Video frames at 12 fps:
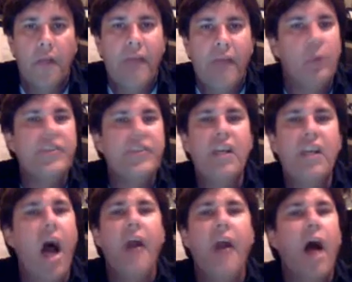that with
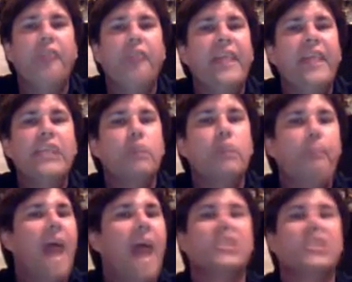God all things were
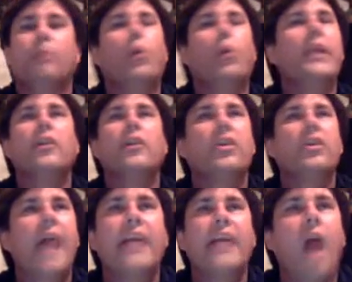possible when it looked
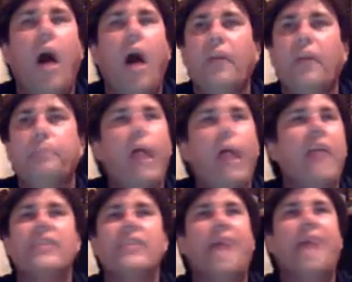like all the
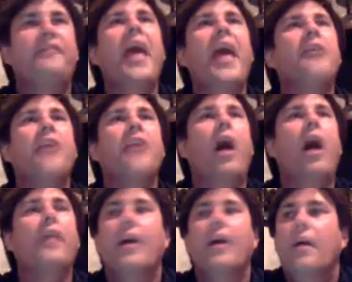prayers had failed and
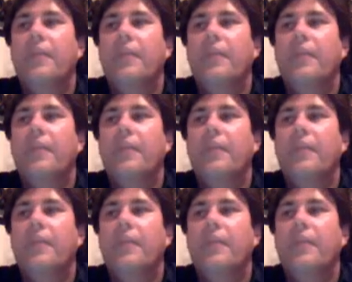all the,